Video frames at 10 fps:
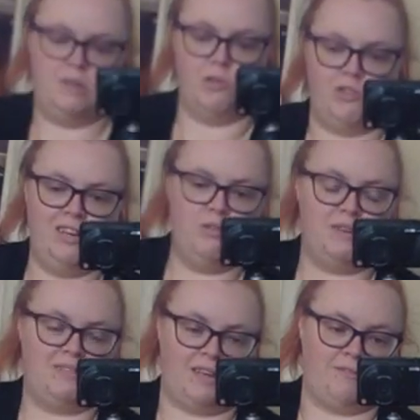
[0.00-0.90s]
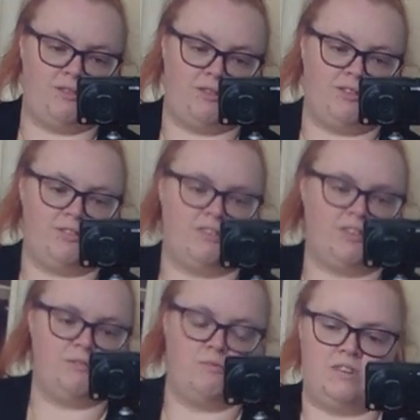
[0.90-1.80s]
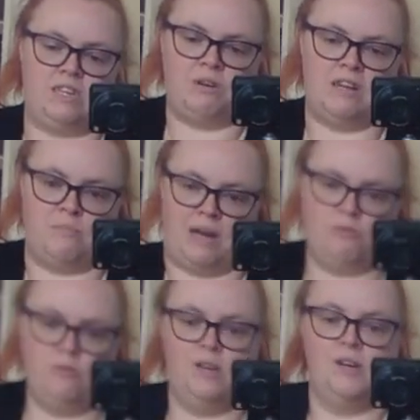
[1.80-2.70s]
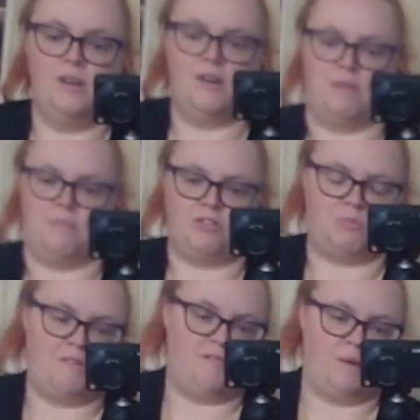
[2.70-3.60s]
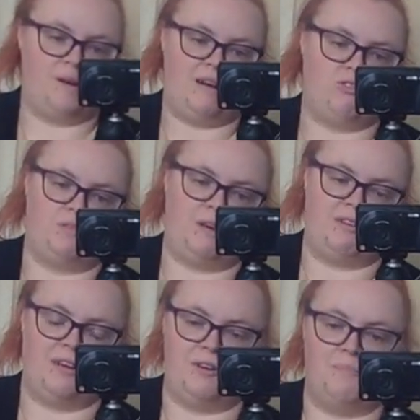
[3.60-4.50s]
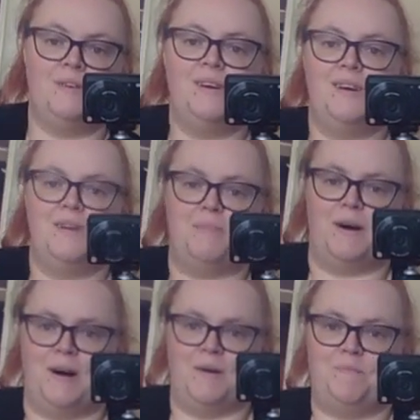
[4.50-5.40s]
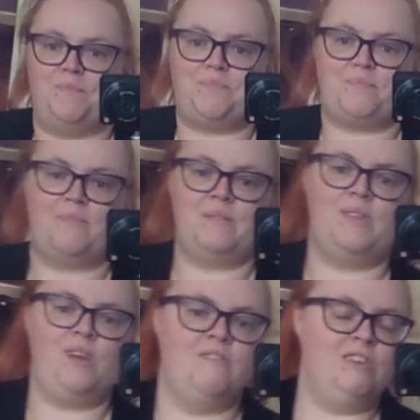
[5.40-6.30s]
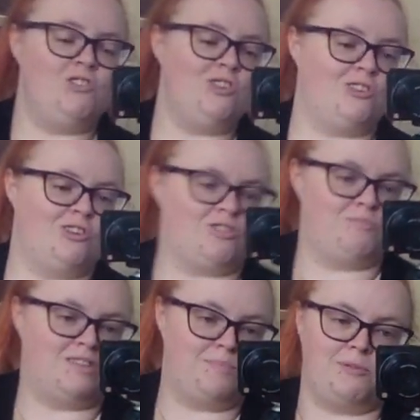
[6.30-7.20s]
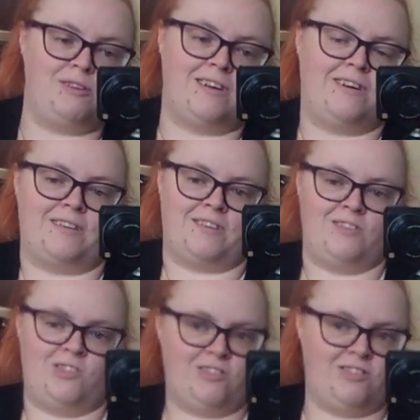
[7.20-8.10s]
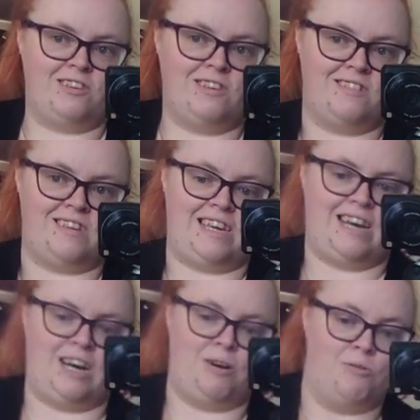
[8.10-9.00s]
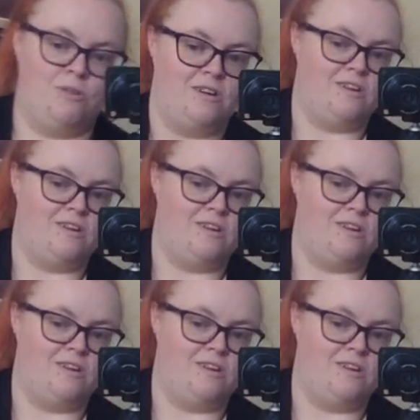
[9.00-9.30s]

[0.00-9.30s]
which are a little bit see-through, so I don't really wear them out. I just wear them from like lounging about at home. But I've literally just chucked on my spooky cardigan just so you can see how,